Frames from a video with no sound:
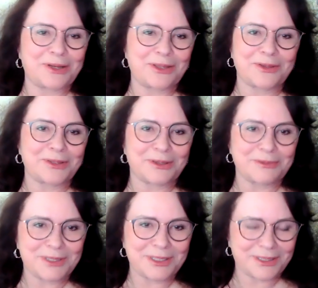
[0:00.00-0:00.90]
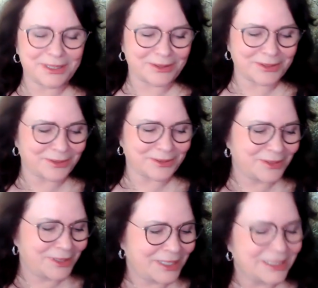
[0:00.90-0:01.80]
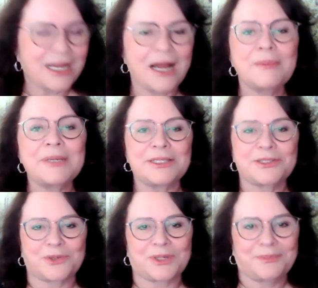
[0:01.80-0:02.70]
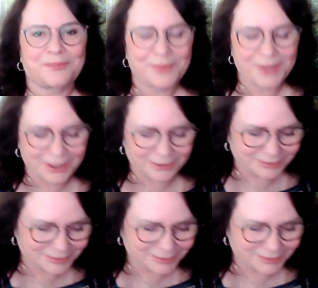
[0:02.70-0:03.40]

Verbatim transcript: I thought that was hysterical. The Comedy Store, yeah.